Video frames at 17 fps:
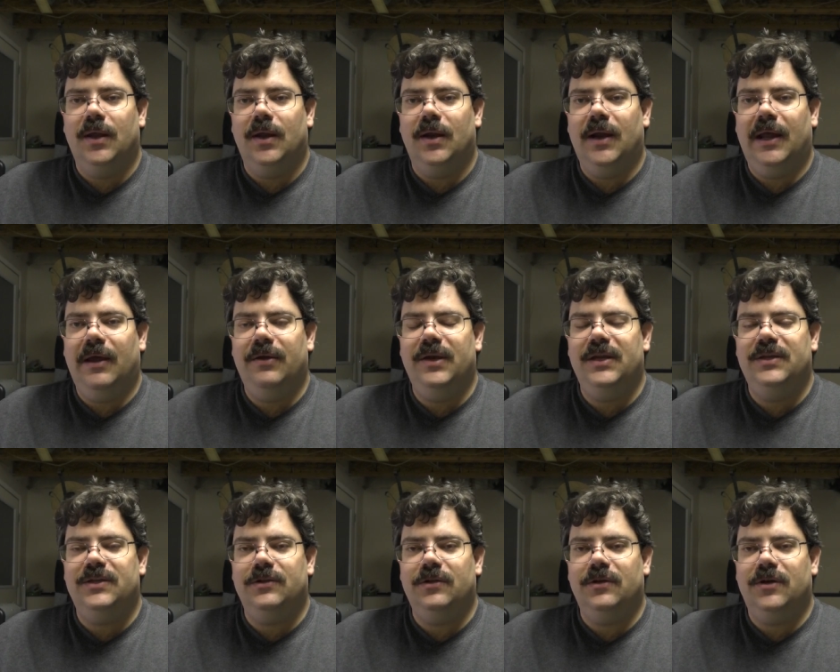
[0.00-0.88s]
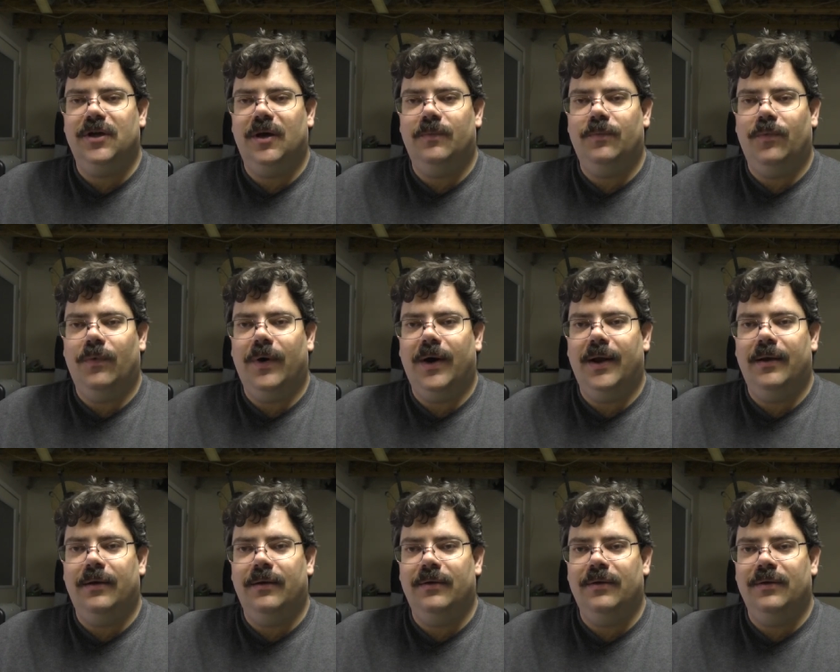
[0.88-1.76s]
Now I need to look up what
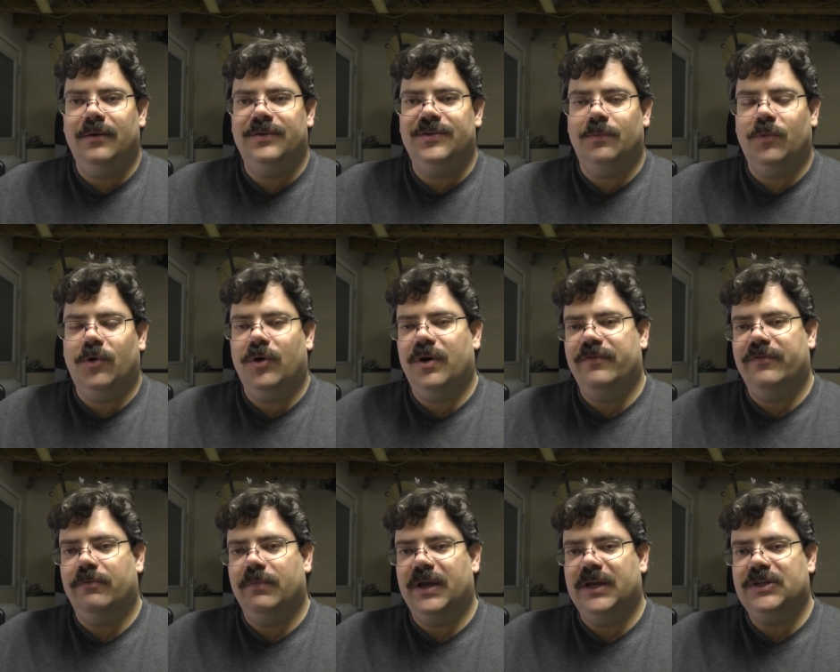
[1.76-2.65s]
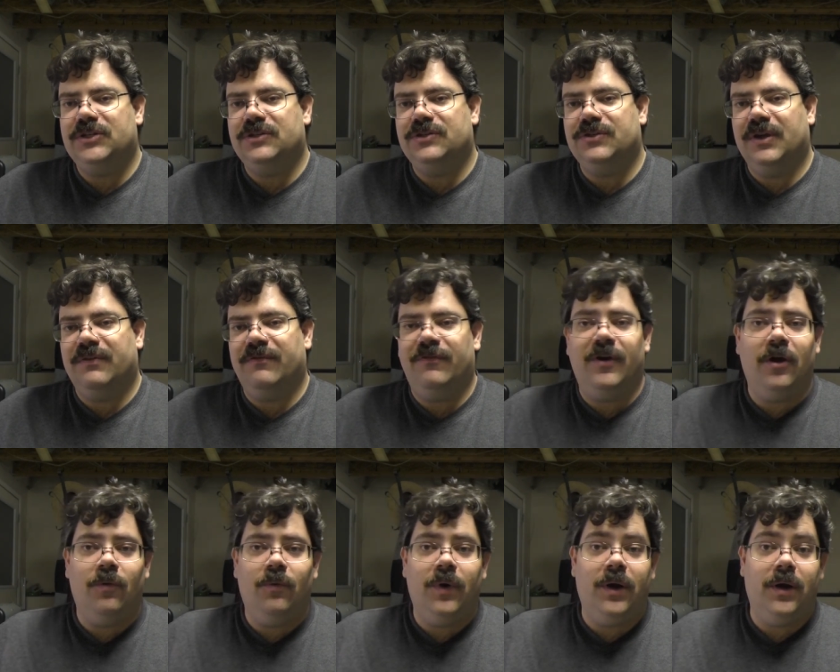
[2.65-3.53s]
some more information so I can
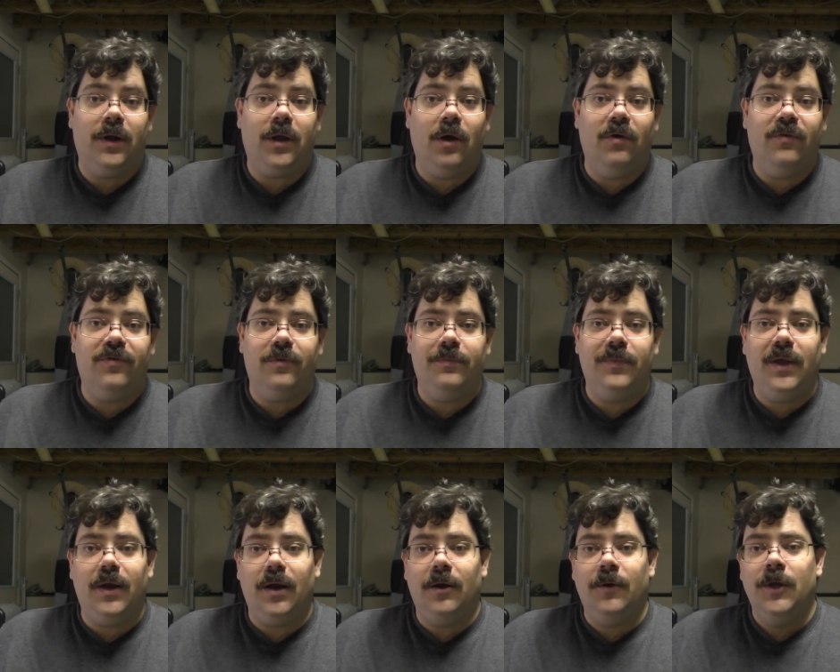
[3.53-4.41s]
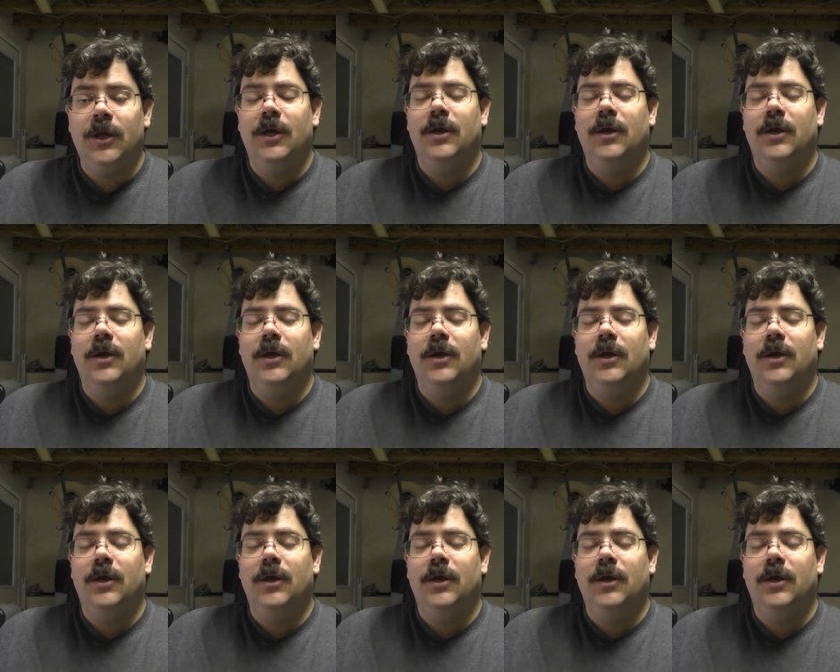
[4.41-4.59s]
figure out where to go from there.